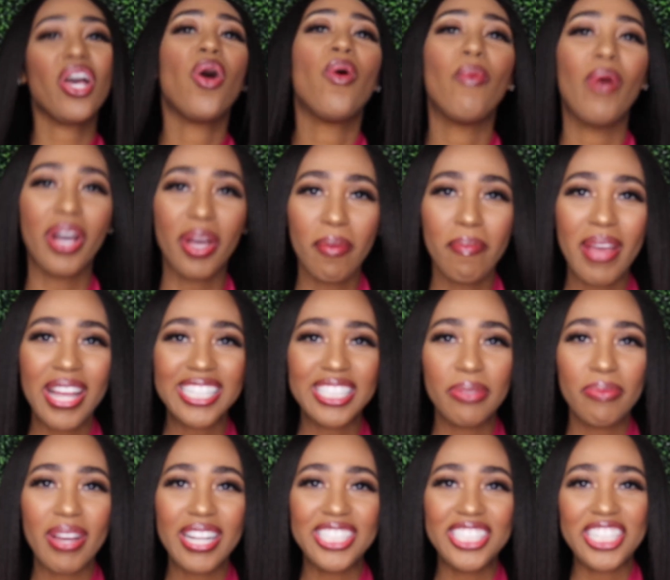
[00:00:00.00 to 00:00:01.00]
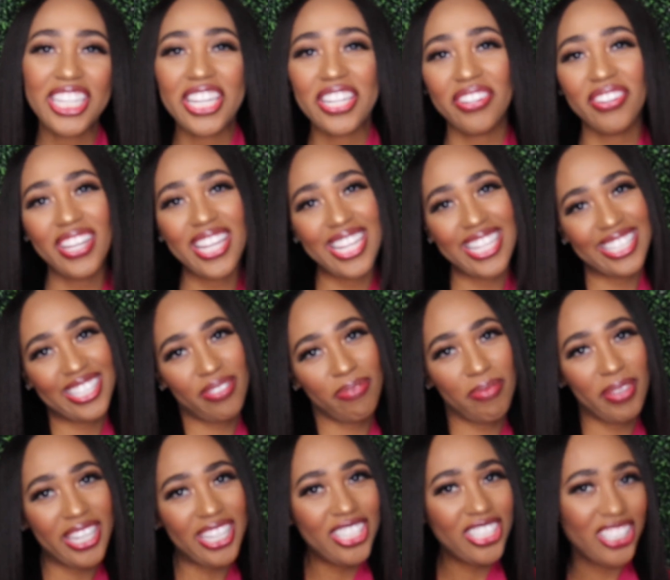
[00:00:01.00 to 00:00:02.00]
Welcome back to my channel. It's
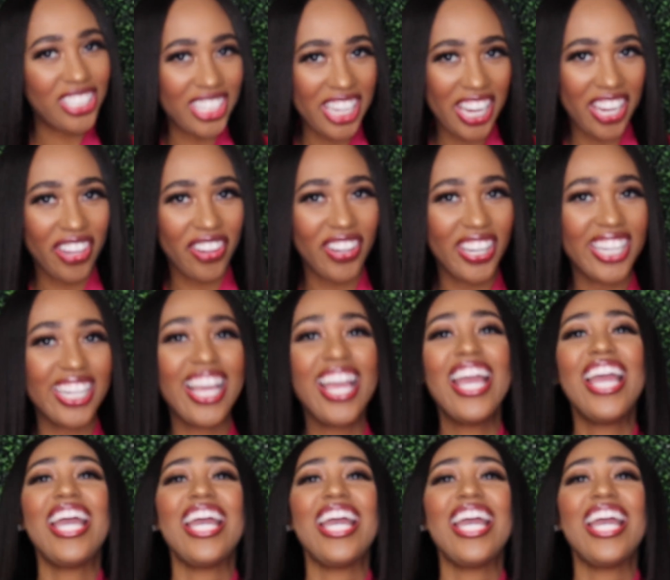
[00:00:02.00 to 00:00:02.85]
me, Sharon,